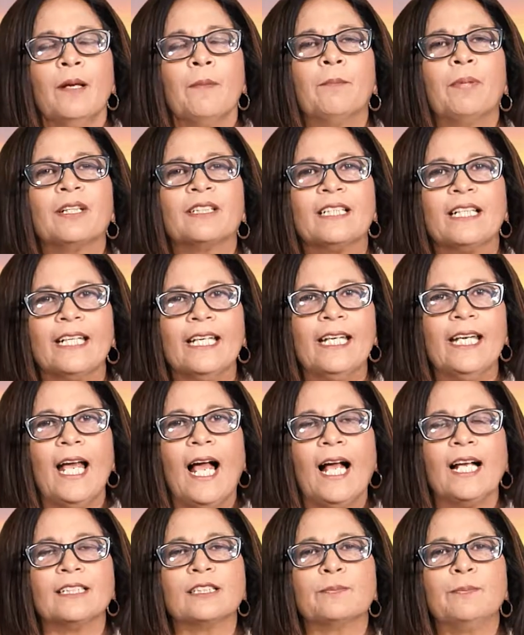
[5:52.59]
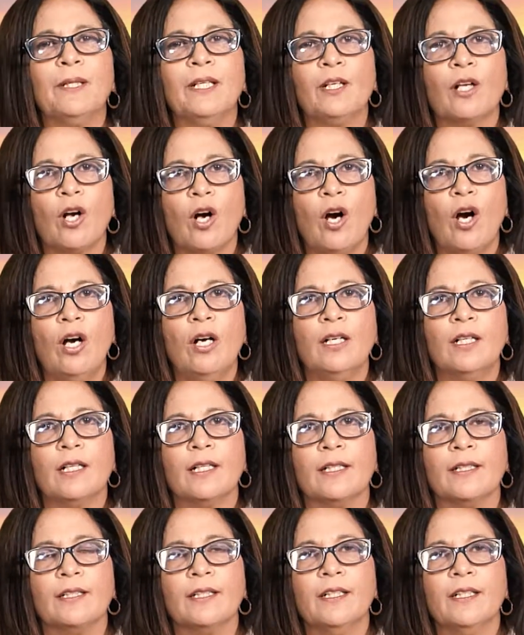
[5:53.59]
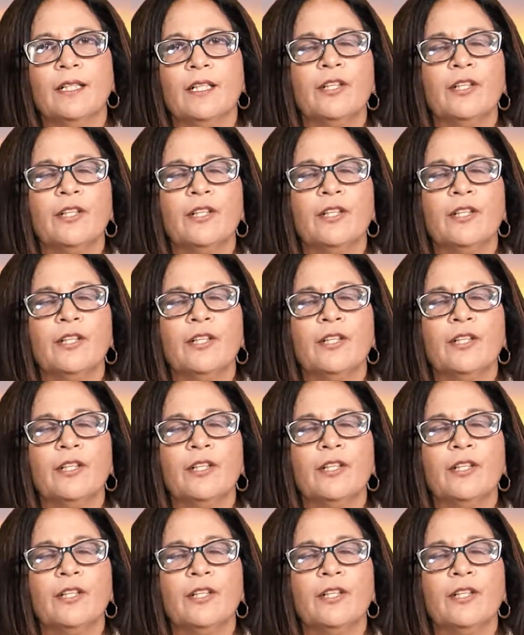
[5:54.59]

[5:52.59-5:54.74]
But he has been conquered.